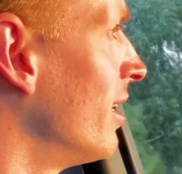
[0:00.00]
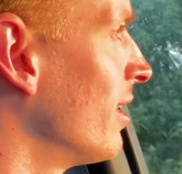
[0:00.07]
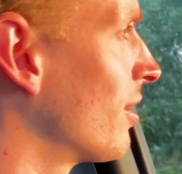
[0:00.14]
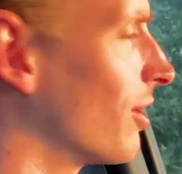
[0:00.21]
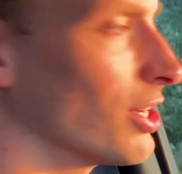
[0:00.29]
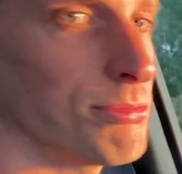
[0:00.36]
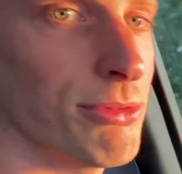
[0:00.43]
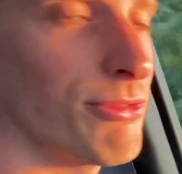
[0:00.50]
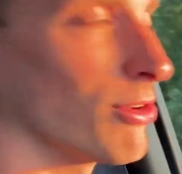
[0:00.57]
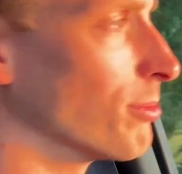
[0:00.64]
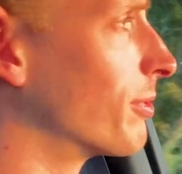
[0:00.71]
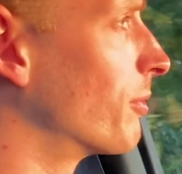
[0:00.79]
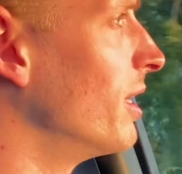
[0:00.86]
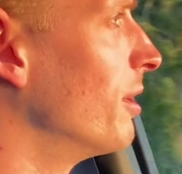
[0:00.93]
Car's
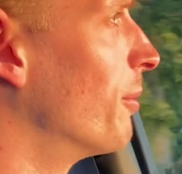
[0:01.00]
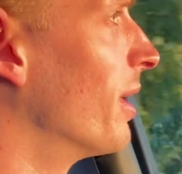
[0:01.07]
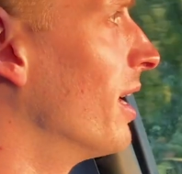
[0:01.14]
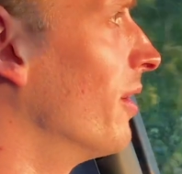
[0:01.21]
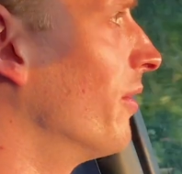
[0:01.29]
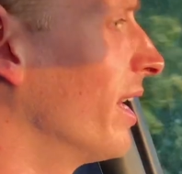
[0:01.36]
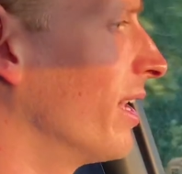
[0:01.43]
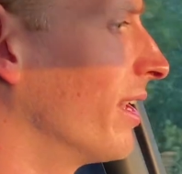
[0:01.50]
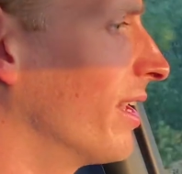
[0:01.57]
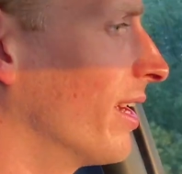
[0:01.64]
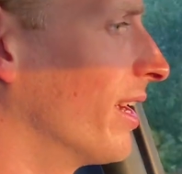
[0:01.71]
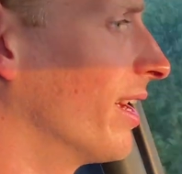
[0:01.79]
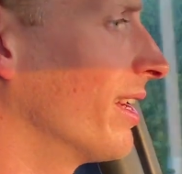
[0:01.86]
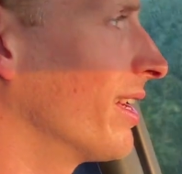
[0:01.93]
performing really well, and
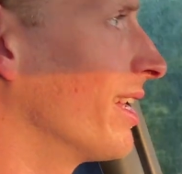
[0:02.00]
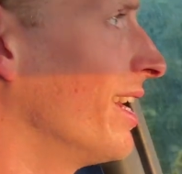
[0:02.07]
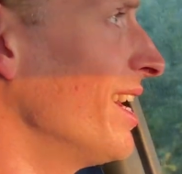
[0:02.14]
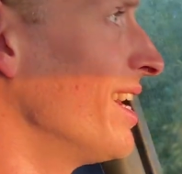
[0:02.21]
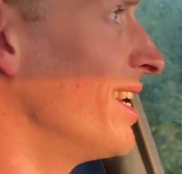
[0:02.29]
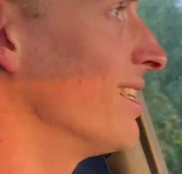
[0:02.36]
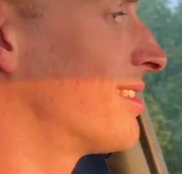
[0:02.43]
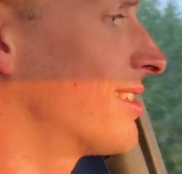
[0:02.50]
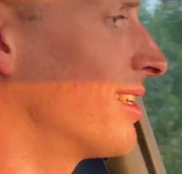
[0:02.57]
yeah, it's